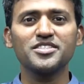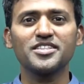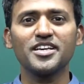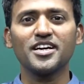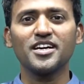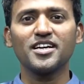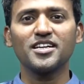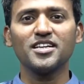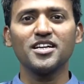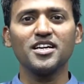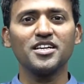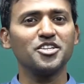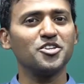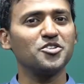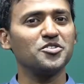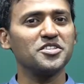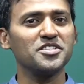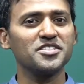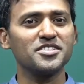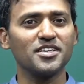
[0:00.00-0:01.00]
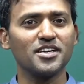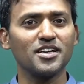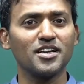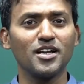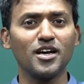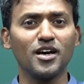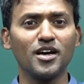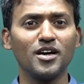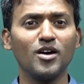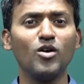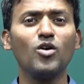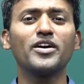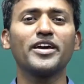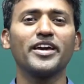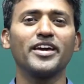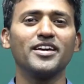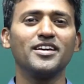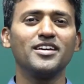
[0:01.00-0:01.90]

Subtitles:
second law, Newton's third law. Okay.